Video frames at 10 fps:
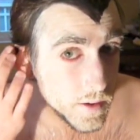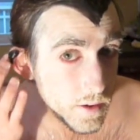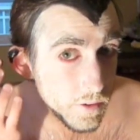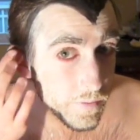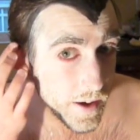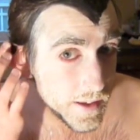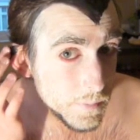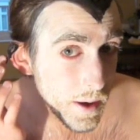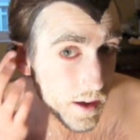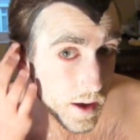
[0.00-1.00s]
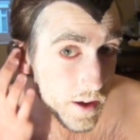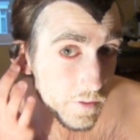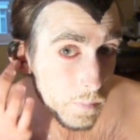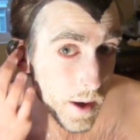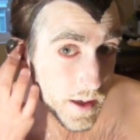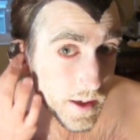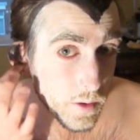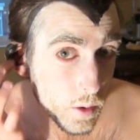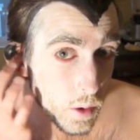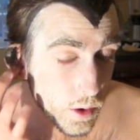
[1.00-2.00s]
sort of affected my life, but I'd
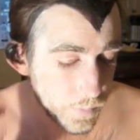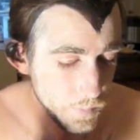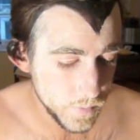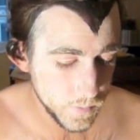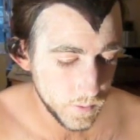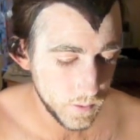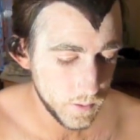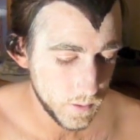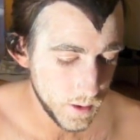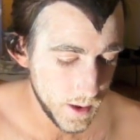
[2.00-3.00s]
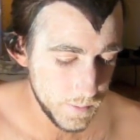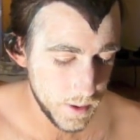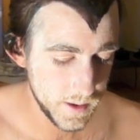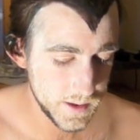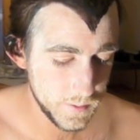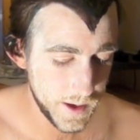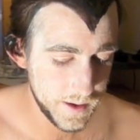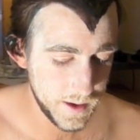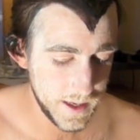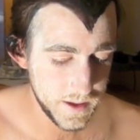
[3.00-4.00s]
ignored, had passed away
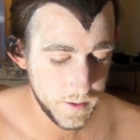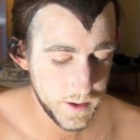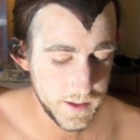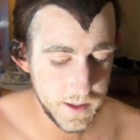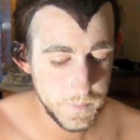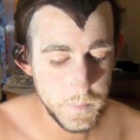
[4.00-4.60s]
and I had no idea.